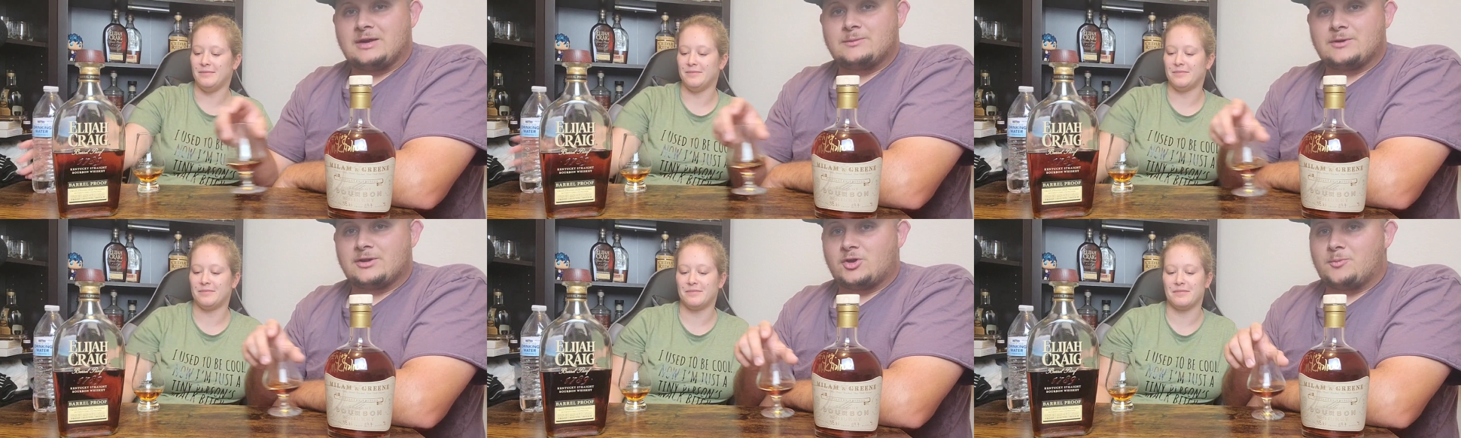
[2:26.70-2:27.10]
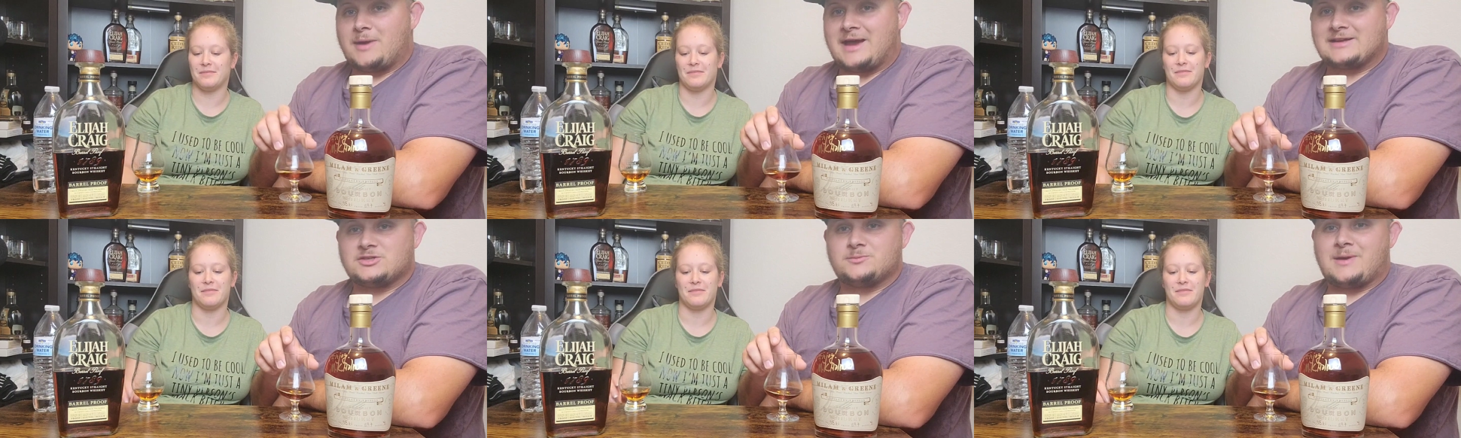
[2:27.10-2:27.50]
Speaker 1: and we're going to go
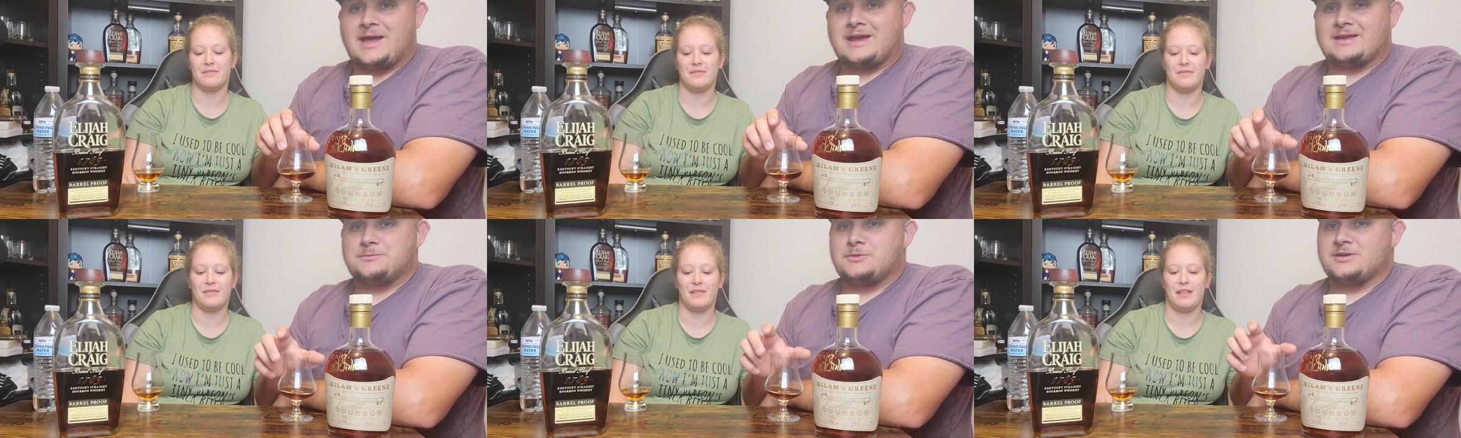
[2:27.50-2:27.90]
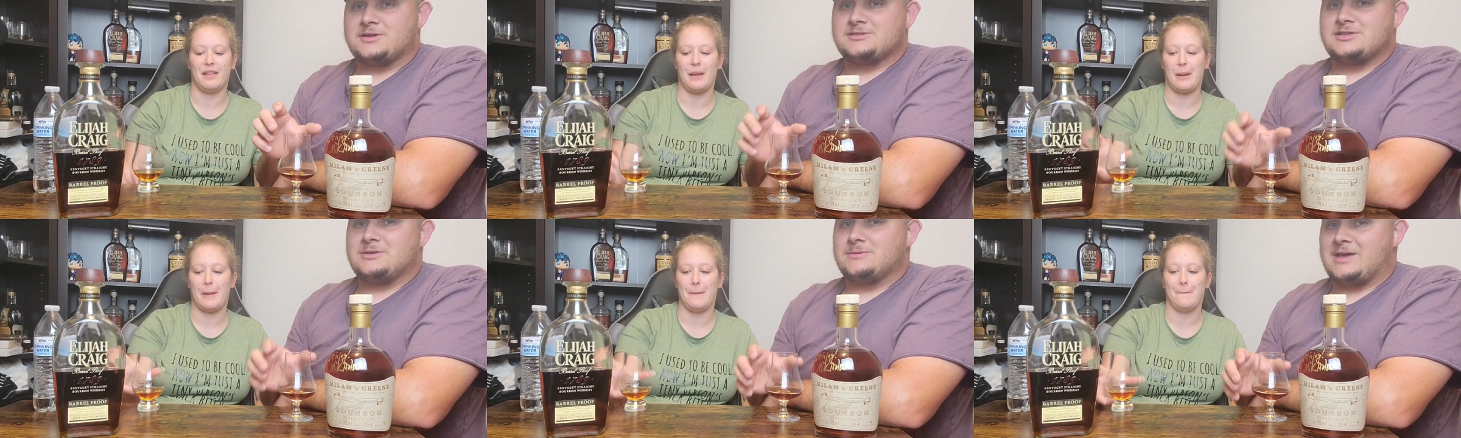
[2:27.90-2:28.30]
back to back, and we're going
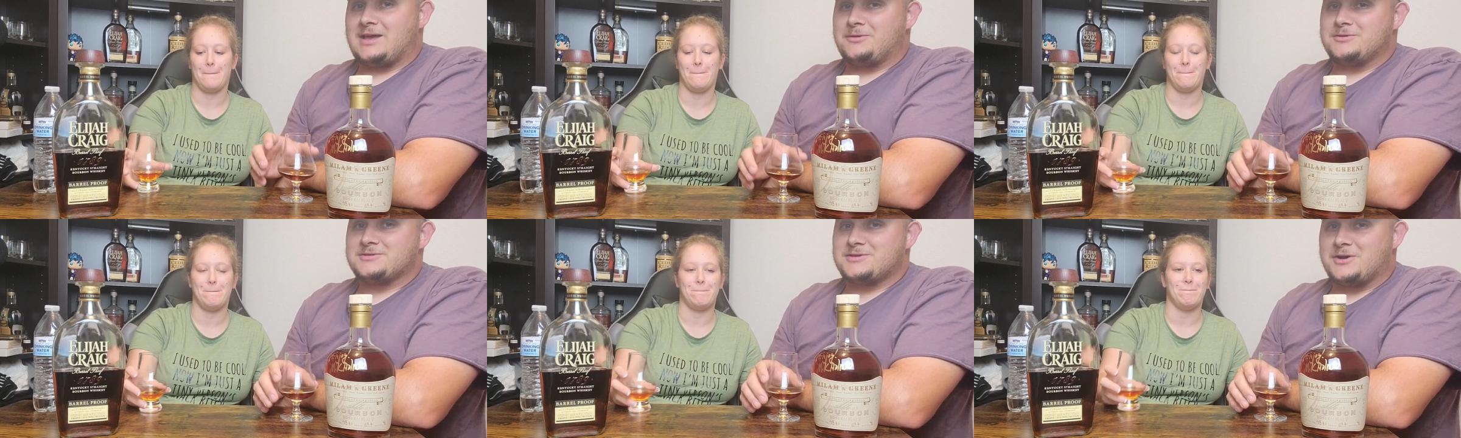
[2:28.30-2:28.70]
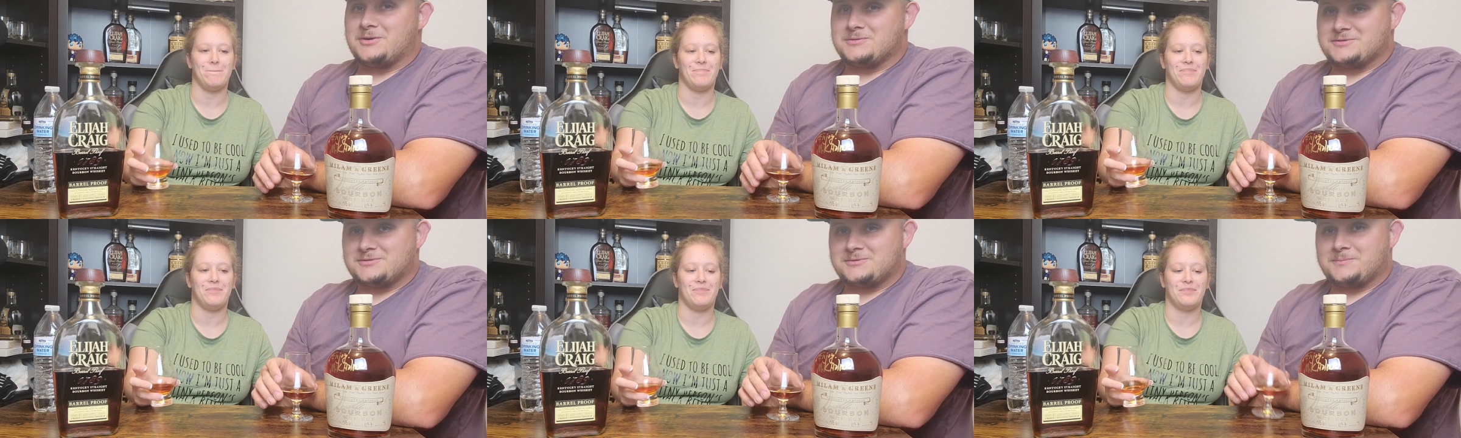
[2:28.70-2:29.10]
to see how this
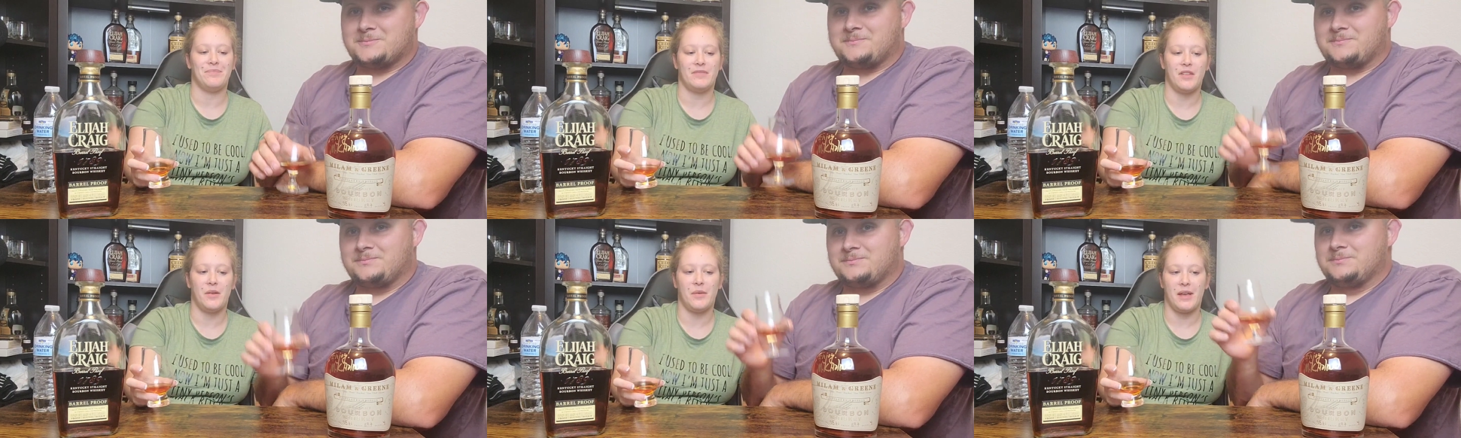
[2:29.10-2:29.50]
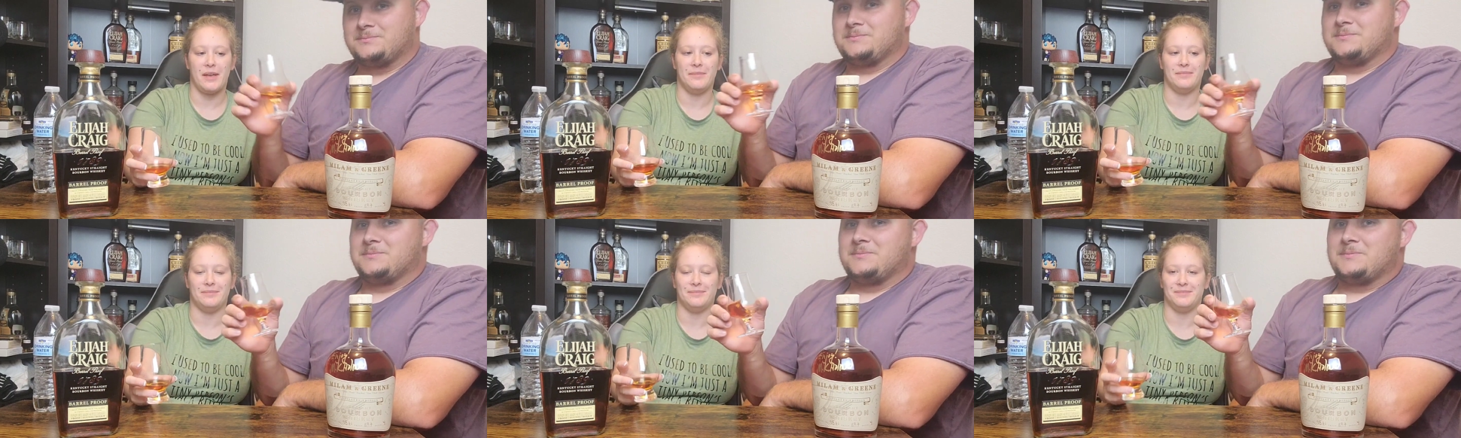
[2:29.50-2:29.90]
goes. Okay.
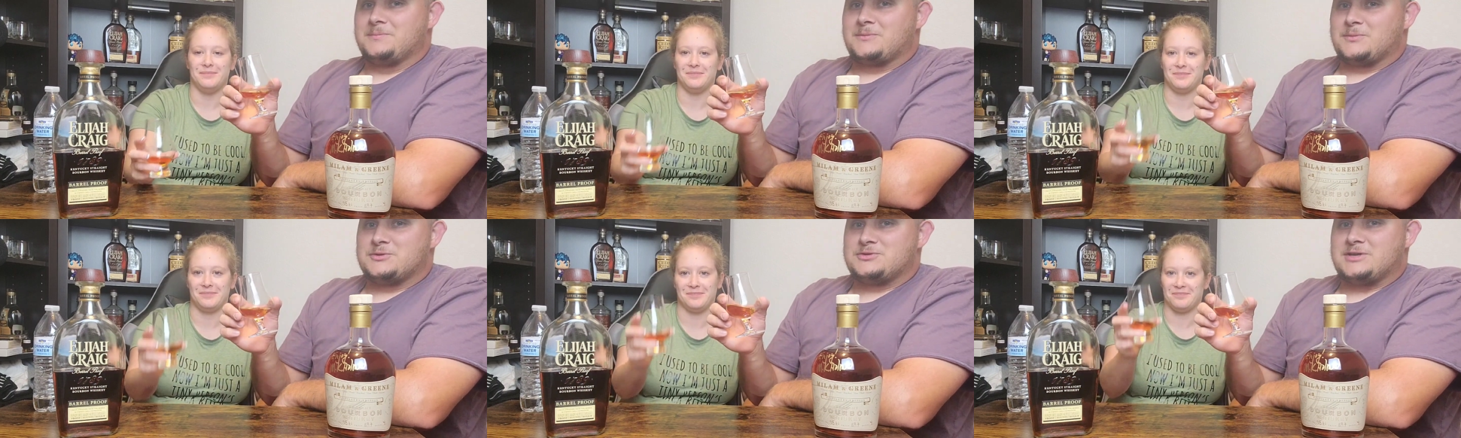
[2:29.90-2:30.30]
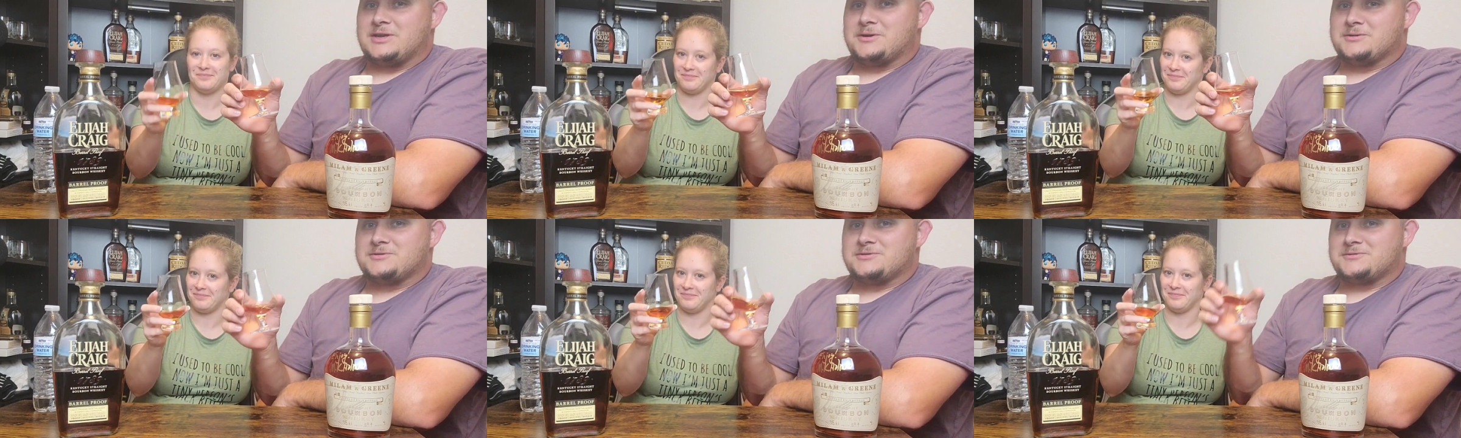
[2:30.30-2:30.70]

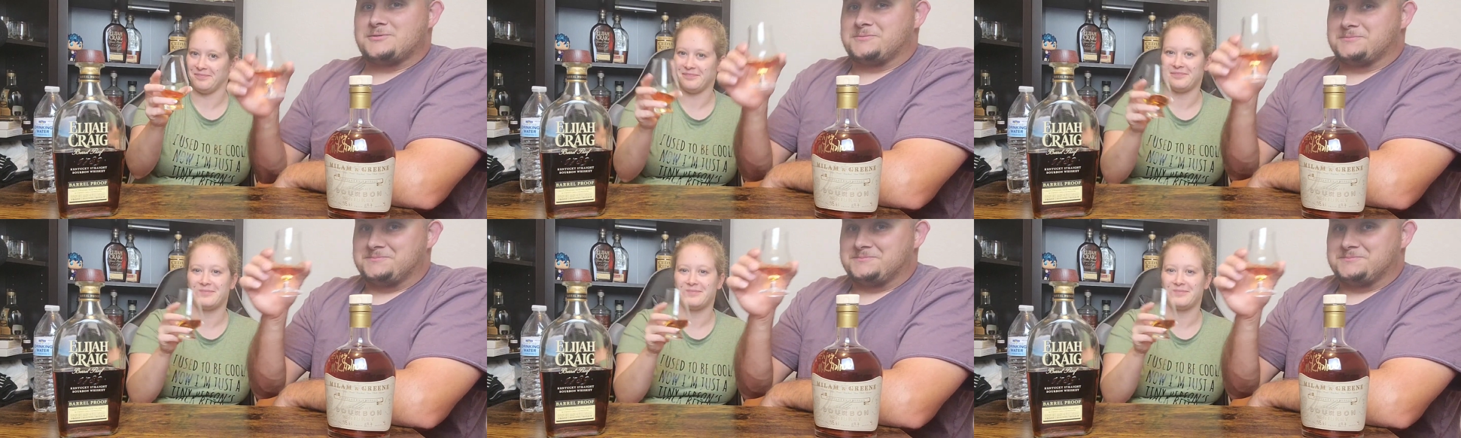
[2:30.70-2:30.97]
Cheers.